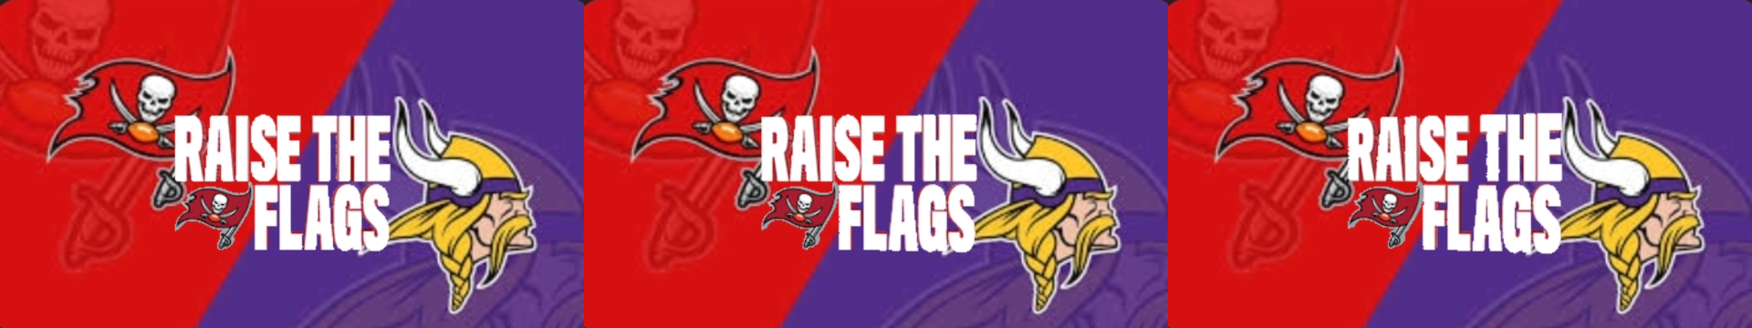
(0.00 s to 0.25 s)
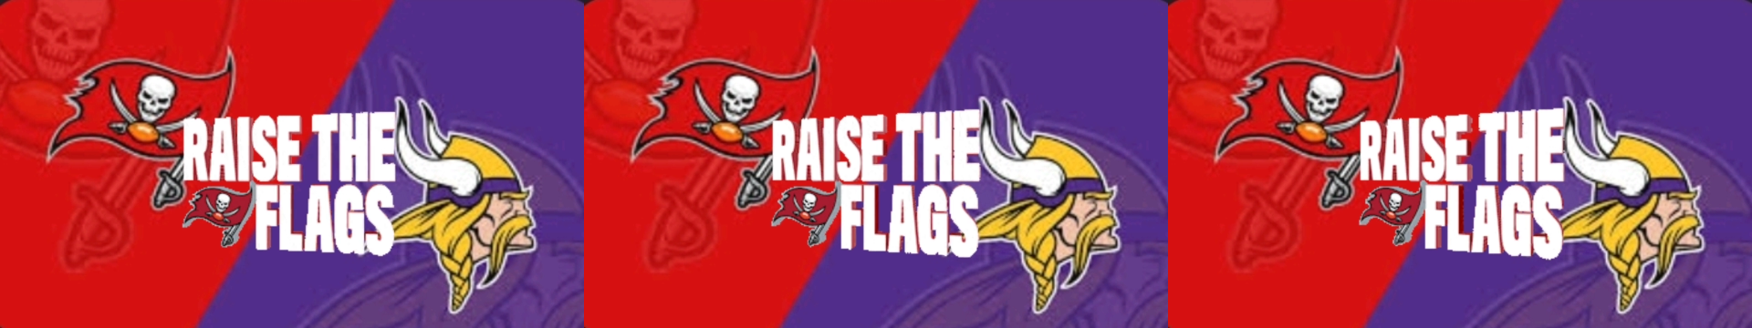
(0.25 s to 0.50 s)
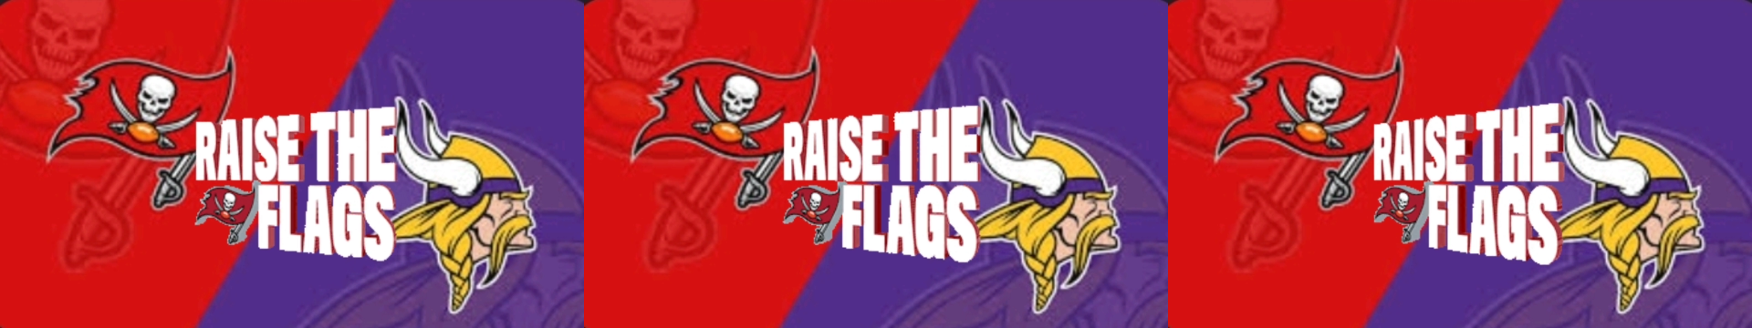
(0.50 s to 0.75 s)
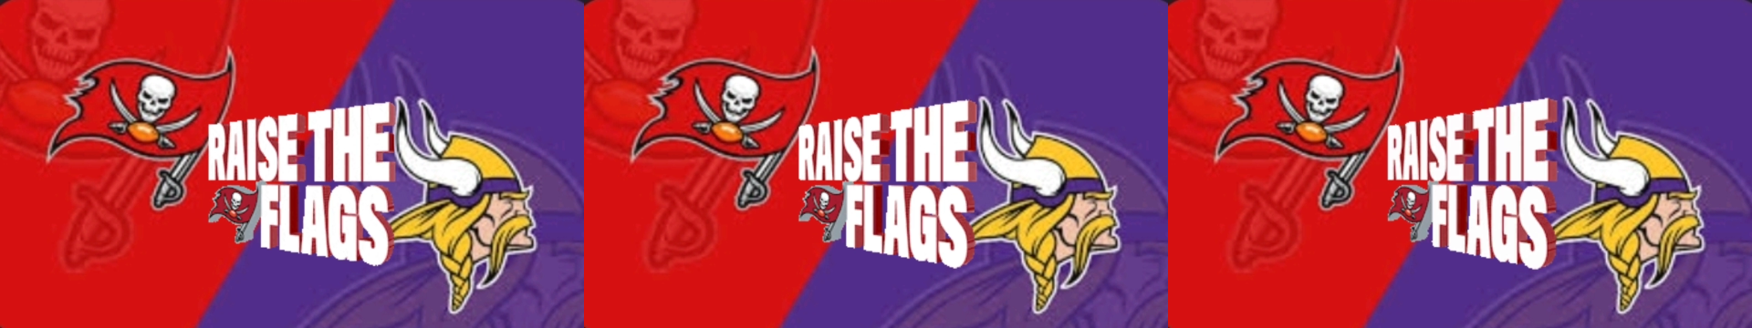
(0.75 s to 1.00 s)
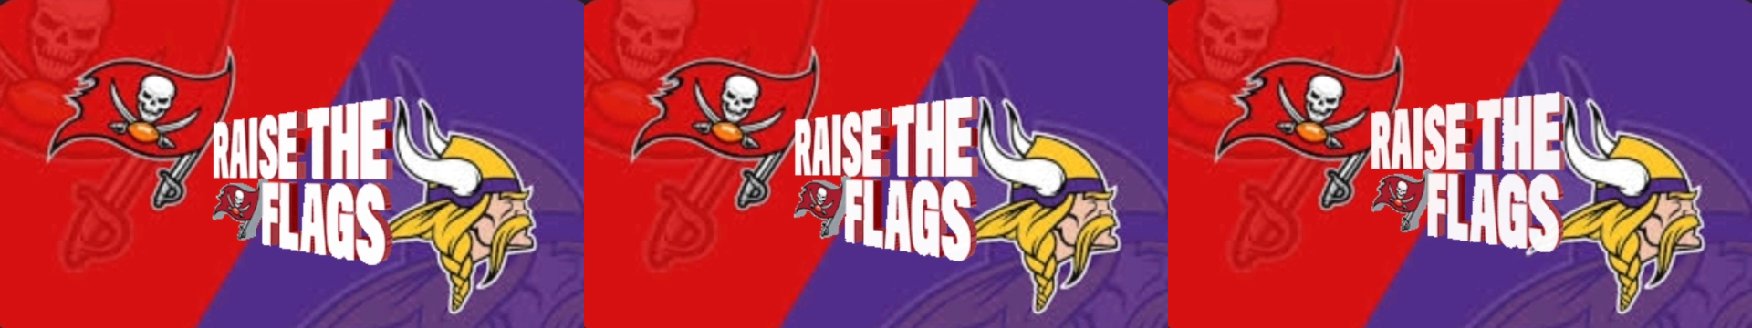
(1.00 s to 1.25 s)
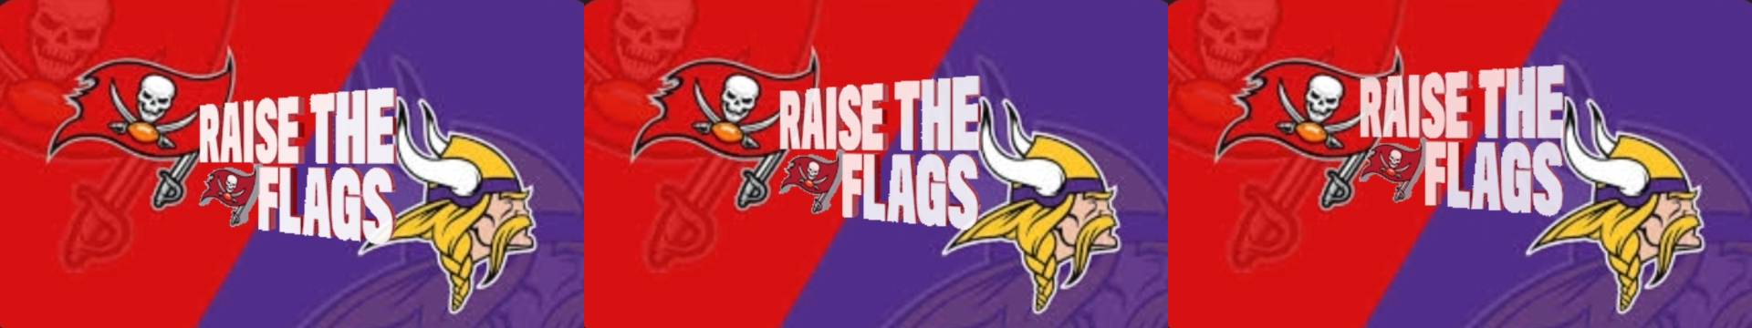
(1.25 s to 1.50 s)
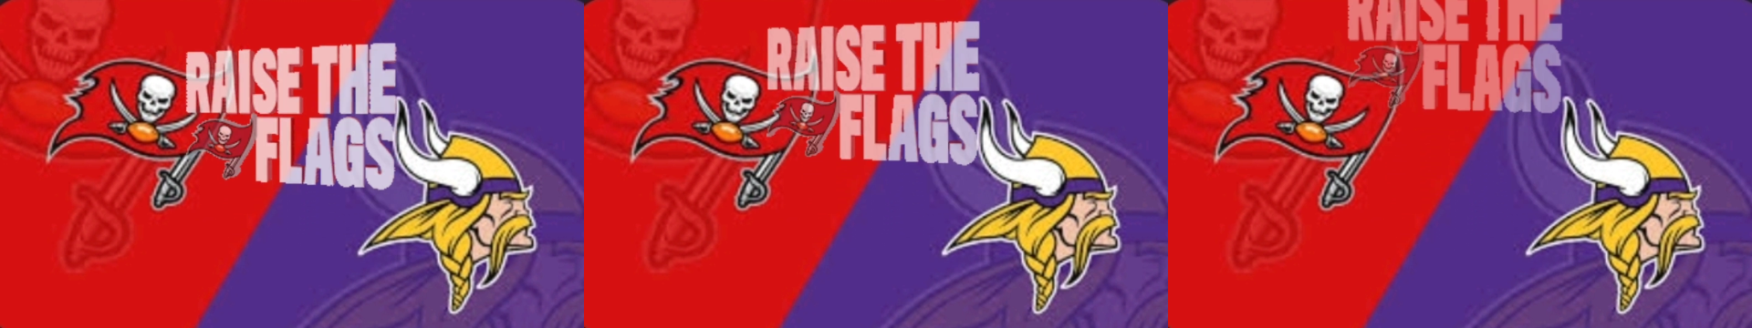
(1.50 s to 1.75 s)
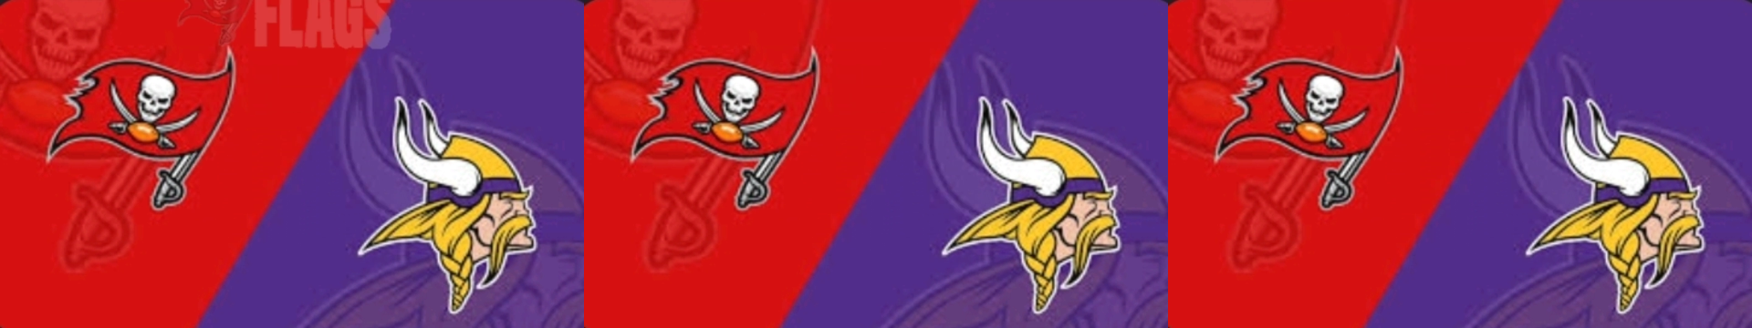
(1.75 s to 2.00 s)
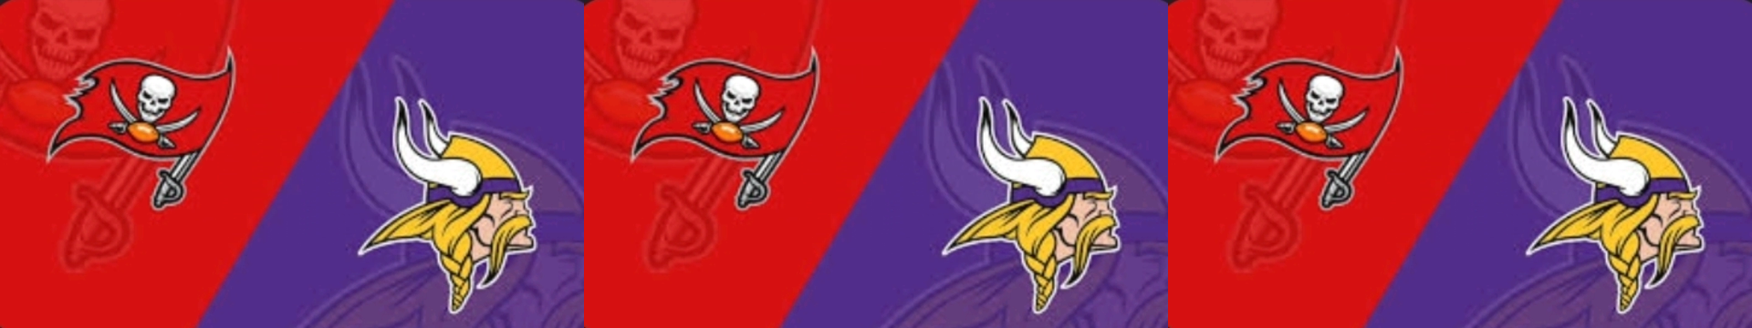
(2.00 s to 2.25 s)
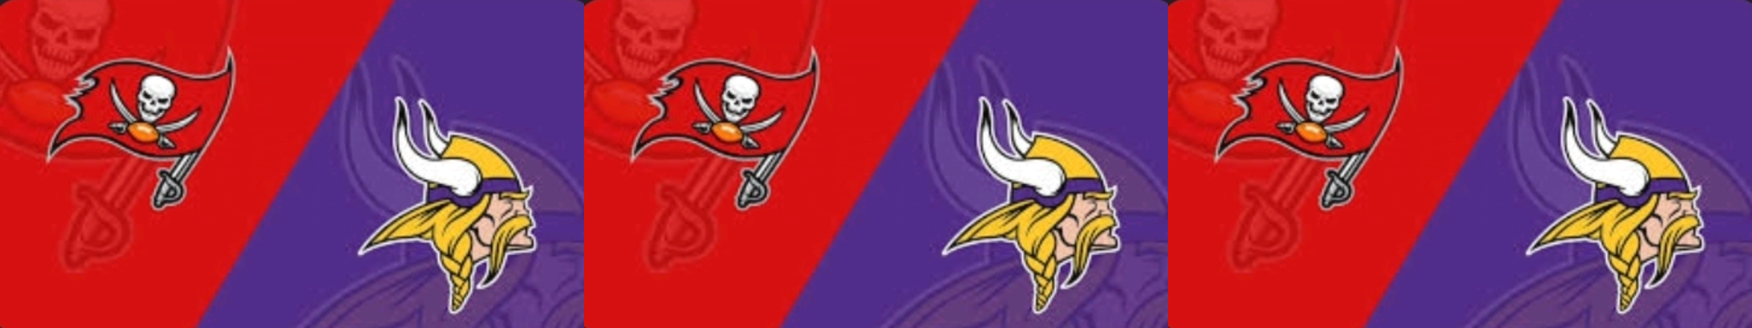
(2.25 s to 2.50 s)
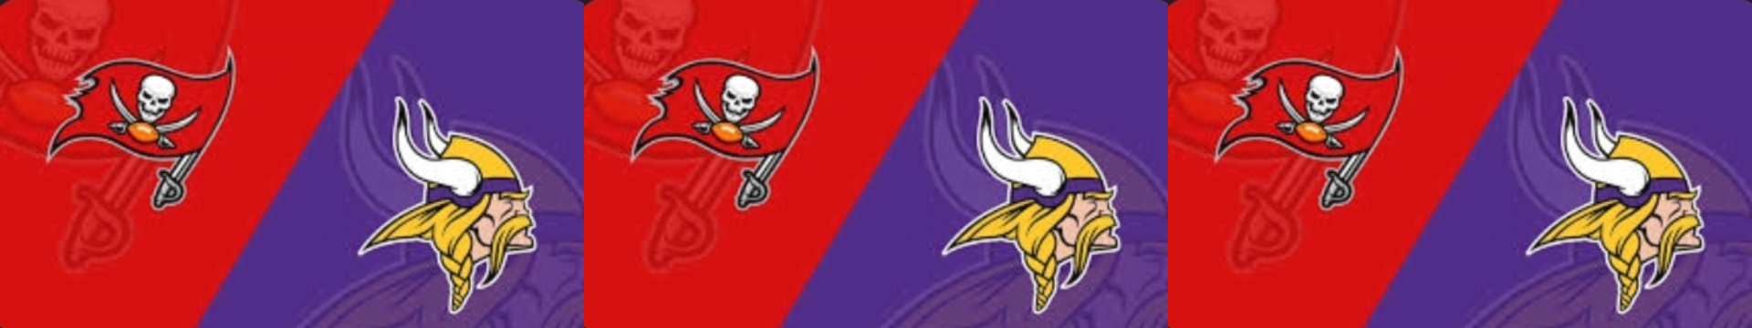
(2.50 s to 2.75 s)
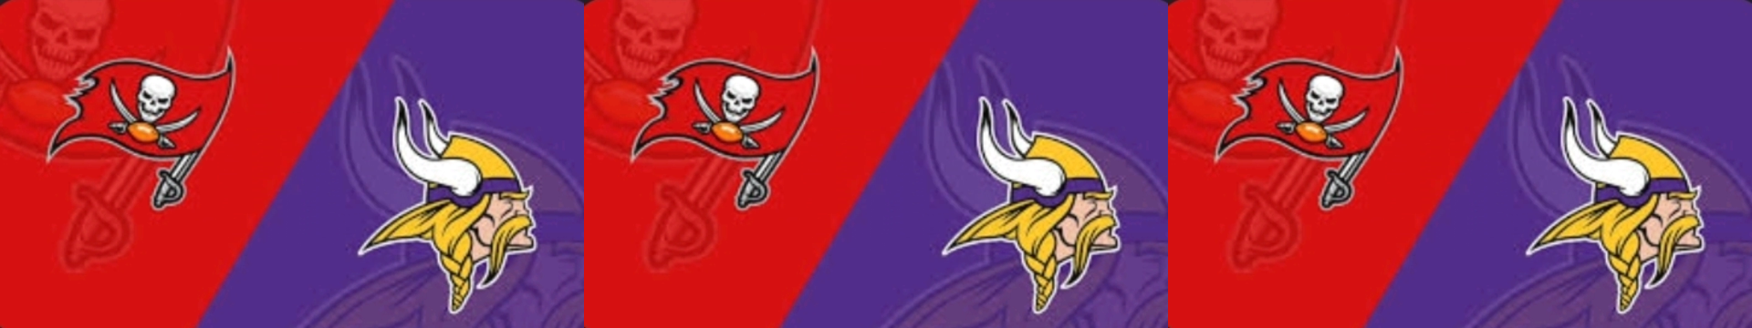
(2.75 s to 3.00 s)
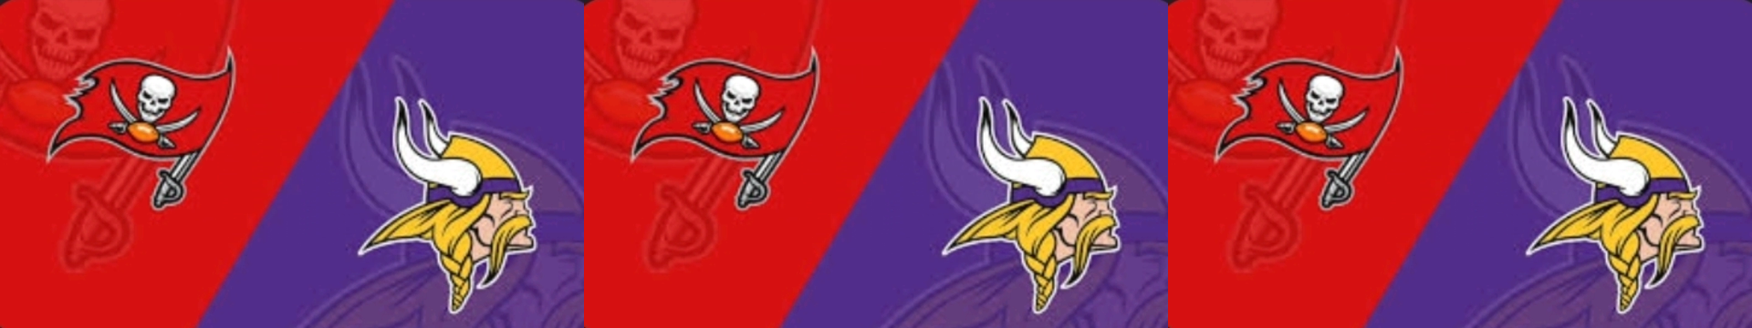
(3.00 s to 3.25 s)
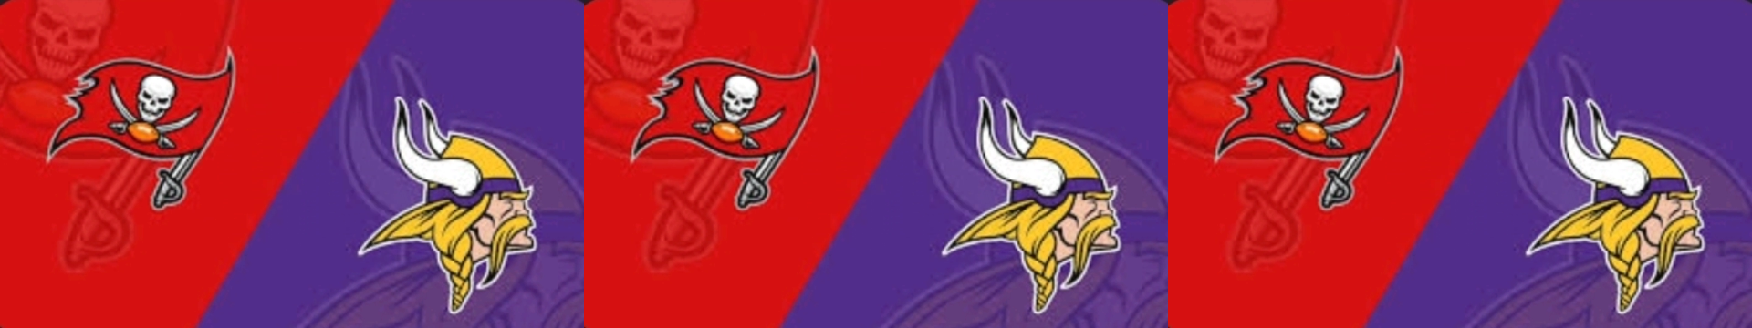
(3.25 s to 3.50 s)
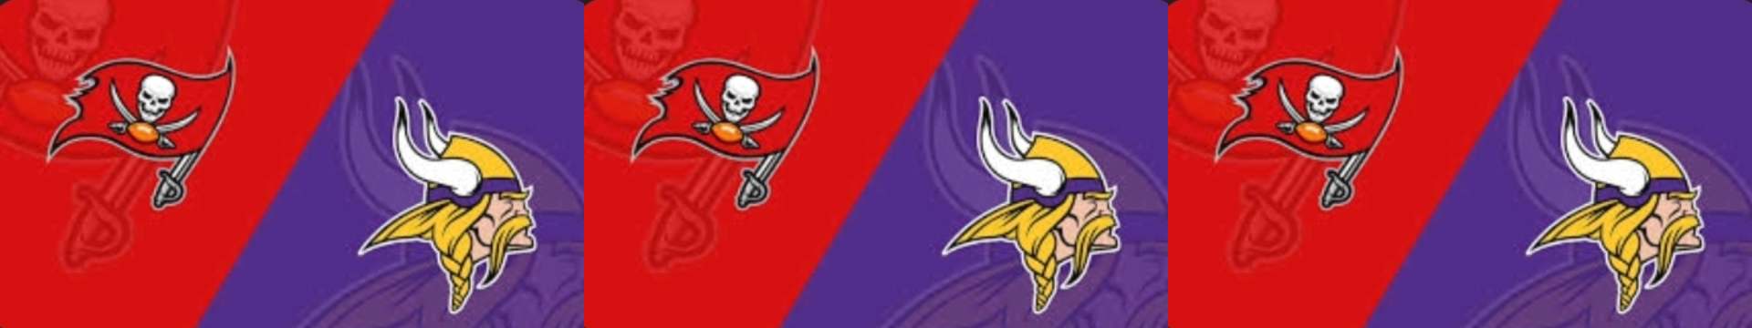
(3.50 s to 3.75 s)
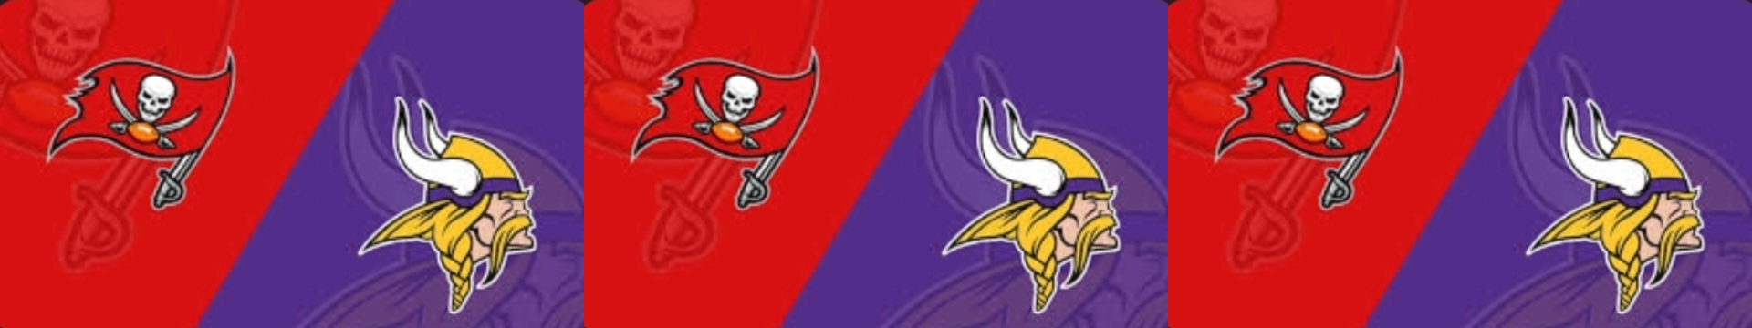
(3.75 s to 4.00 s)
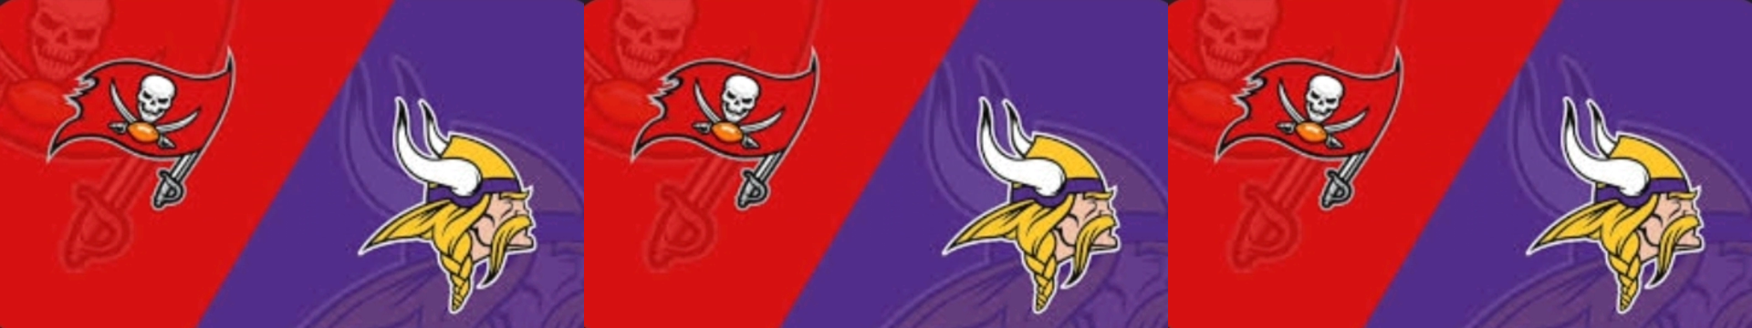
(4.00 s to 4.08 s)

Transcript: Nobody's mouth can be seen.